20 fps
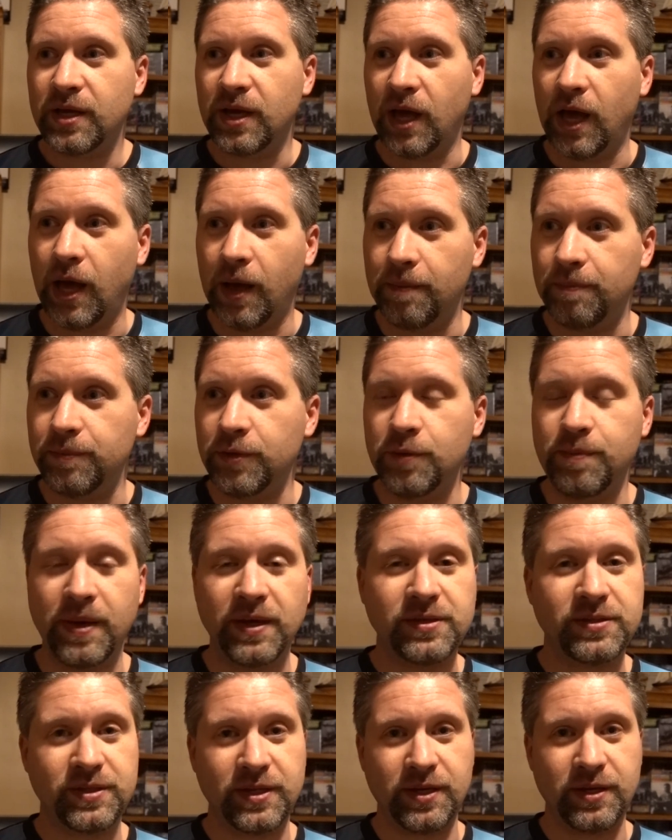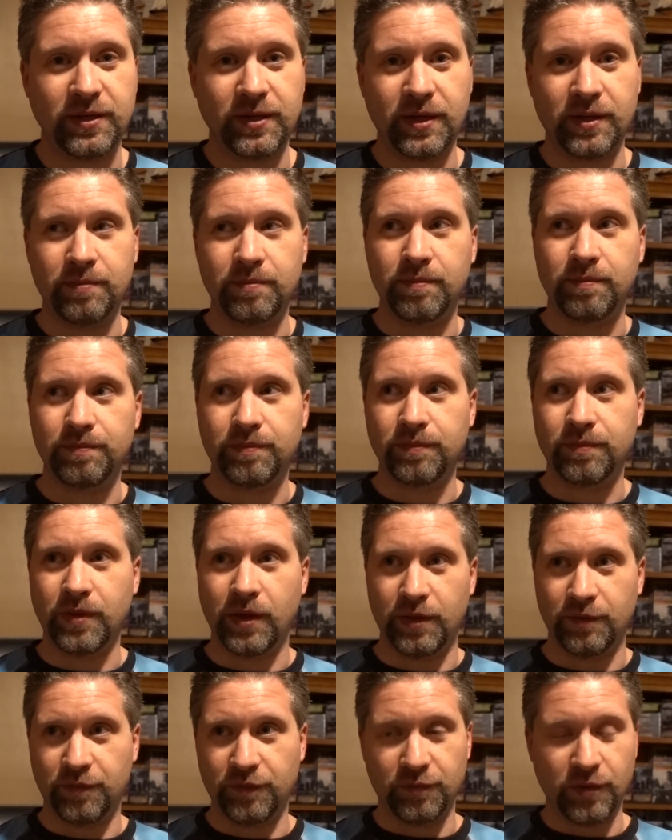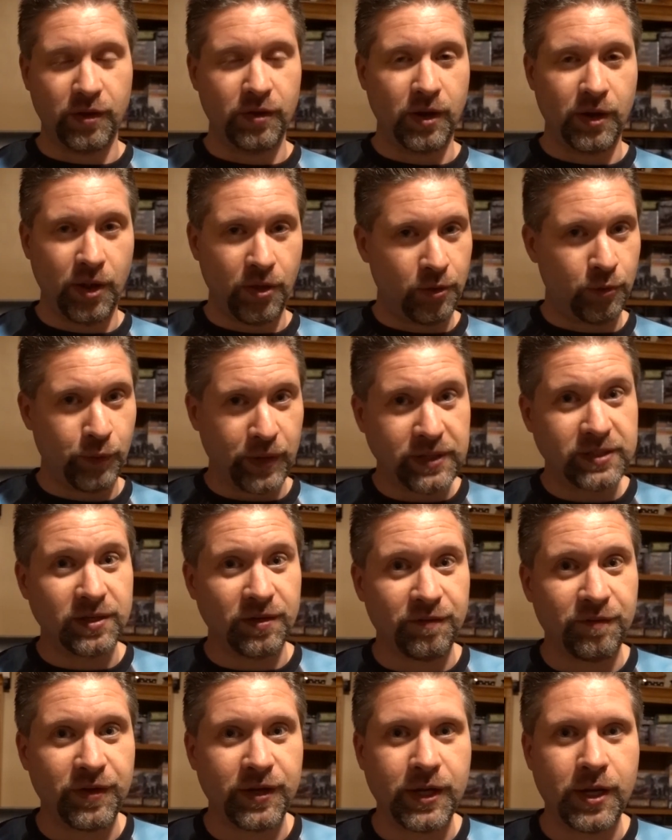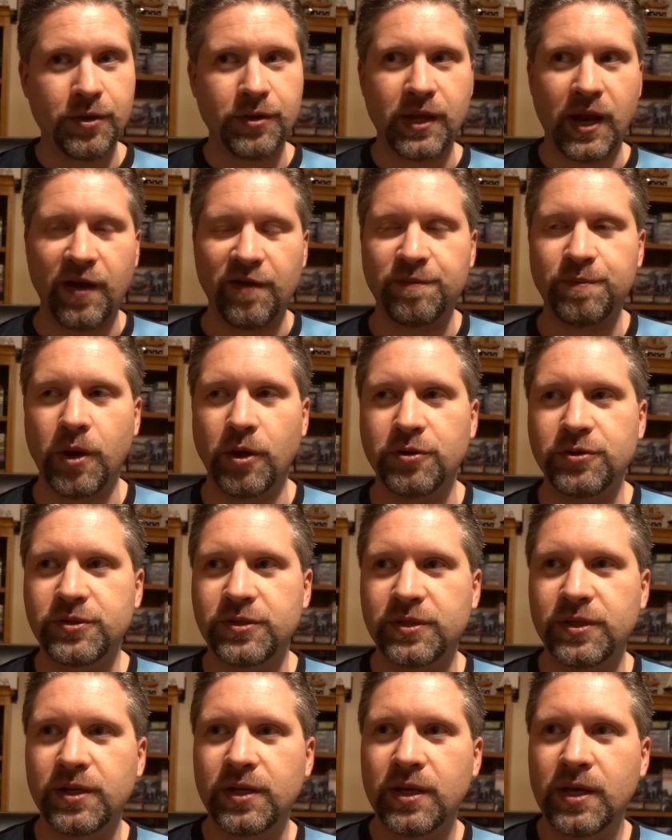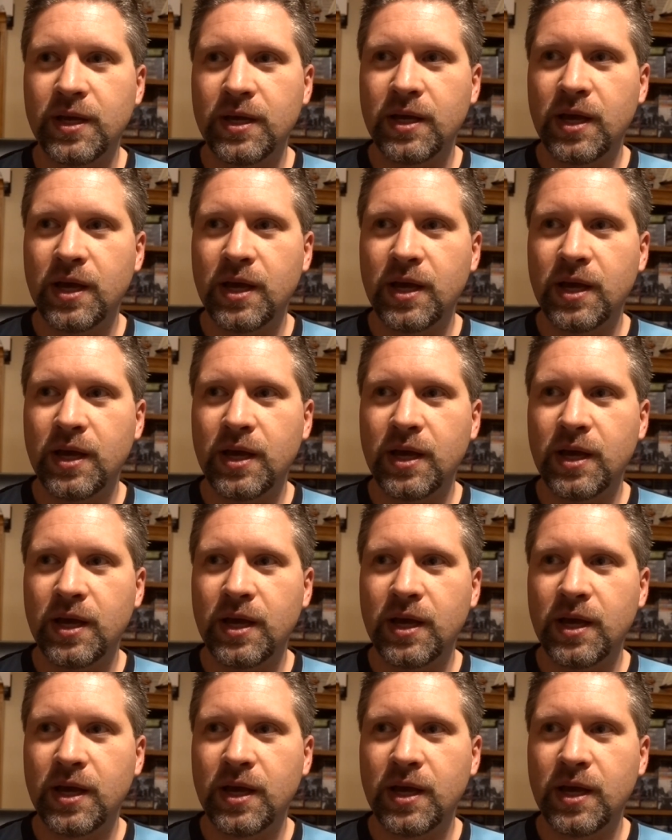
You may see in another recent video that I've posted